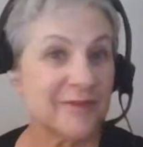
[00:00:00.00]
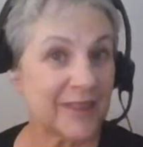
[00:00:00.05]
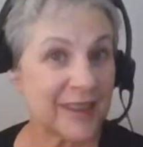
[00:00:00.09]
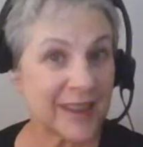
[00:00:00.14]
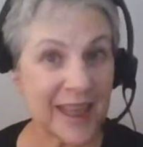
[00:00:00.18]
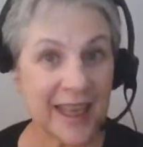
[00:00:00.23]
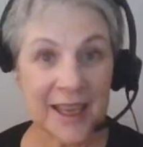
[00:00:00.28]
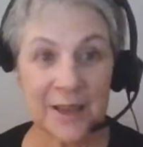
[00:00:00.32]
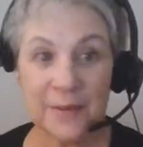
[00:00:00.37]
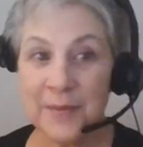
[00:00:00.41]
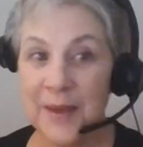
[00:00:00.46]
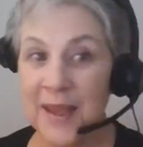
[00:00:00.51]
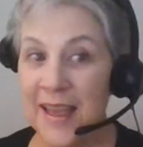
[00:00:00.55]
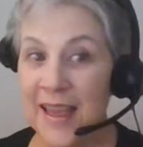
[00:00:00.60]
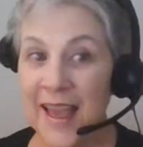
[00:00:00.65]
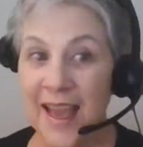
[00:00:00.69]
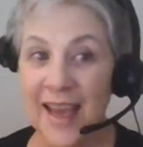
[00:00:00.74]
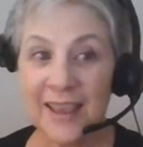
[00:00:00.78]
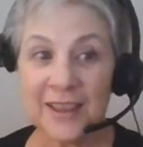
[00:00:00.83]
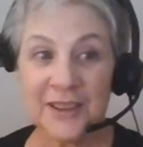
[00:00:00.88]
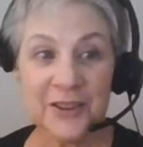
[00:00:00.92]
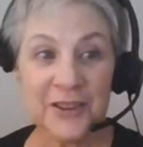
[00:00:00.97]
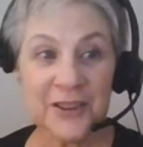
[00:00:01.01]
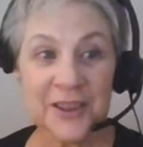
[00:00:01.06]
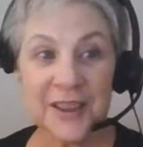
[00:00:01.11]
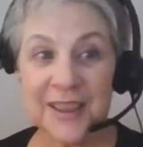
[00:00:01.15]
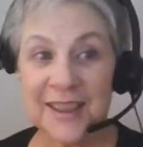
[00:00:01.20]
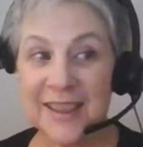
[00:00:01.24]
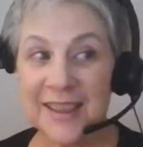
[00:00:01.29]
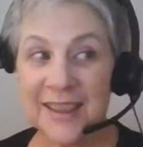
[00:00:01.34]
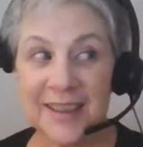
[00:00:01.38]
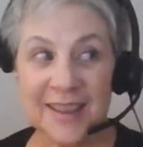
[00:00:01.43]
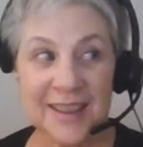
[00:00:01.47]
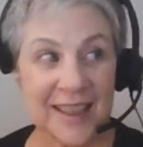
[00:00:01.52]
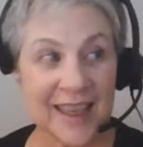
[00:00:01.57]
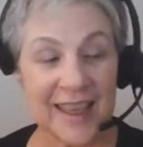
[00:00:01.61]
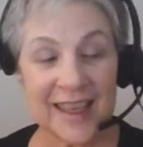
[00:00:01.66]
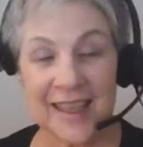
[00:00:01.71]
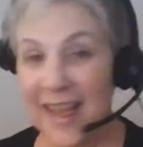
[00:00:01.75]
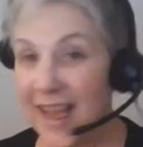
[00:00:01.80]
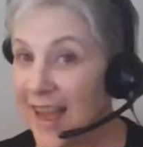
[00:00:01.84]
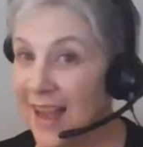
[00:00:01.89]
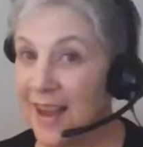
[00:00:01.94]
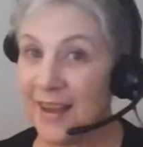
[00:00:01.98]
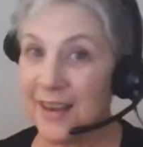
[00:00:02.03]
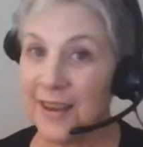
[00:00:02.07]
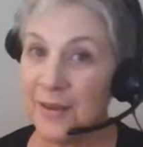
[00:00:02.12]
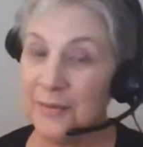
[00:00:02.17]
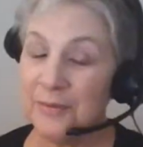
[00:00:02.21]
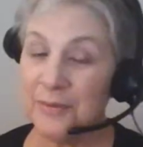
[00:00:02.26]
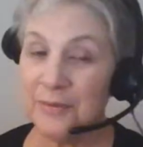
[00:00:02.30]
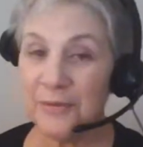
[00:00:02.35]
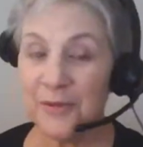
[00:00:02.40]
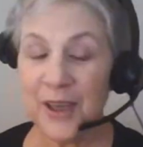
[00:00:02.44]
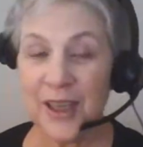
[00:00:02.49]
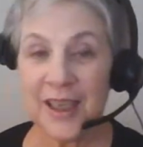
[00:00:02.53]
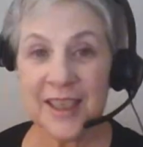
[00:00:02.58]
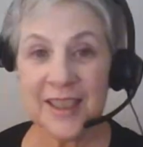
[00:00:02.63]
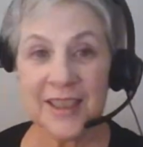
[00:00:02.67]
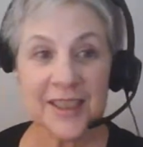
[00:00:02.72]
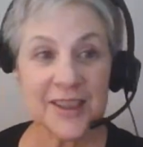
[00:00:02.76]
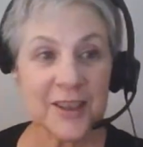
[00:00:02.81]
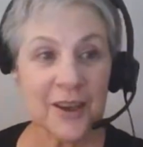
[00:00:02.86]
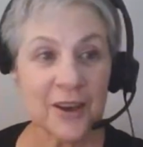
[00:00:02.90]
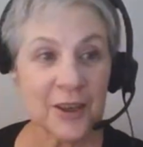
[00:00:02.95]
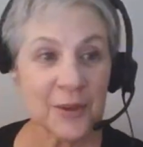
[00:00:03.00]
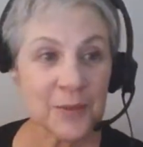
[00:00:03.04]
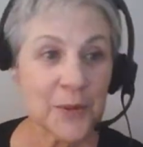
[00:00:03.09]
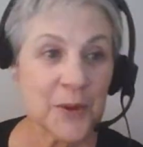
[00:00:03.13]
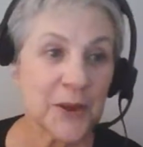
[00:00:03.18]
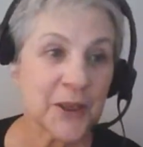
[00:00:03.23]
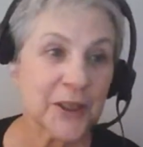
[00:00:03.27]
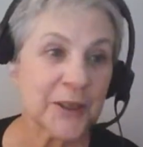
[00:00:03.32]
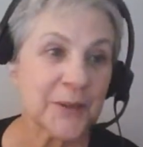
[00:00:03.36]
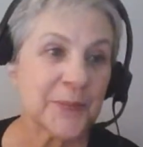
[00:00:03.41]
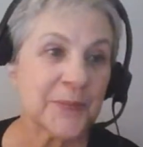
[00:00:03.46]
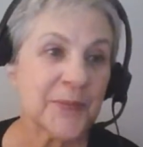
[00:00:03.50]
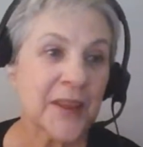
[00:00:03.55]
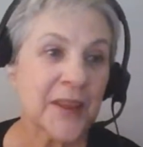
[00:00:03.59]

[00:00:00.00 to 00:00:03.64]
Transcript: they may actually say, "Yeah, I'm ready to talk more."